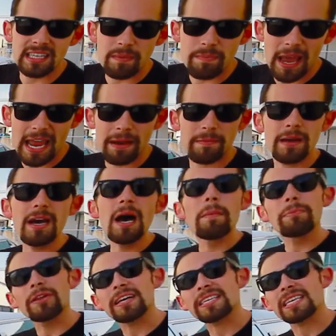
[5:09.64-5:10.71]
to the paint.
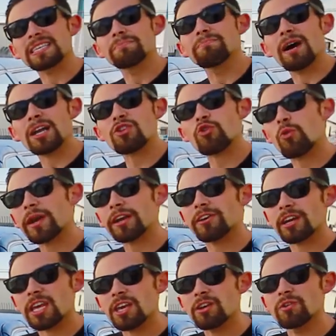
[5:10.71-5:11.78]
Plus, it's much
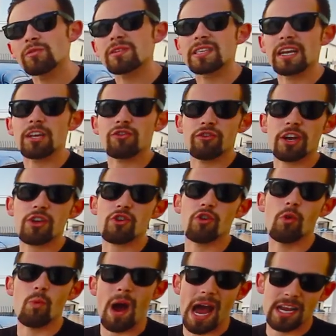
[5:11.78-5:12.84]
quicker to use than a
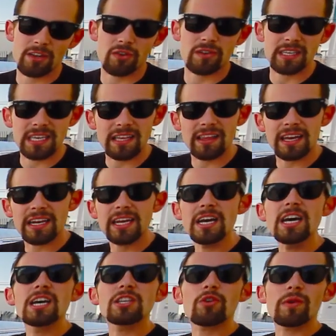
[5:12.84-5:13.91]
traditional wax or sealant,
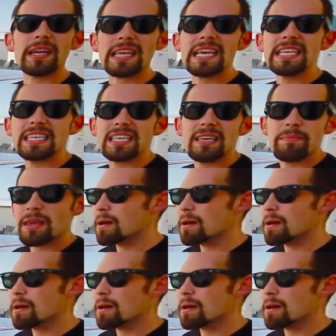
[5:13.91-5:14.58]
so it can easily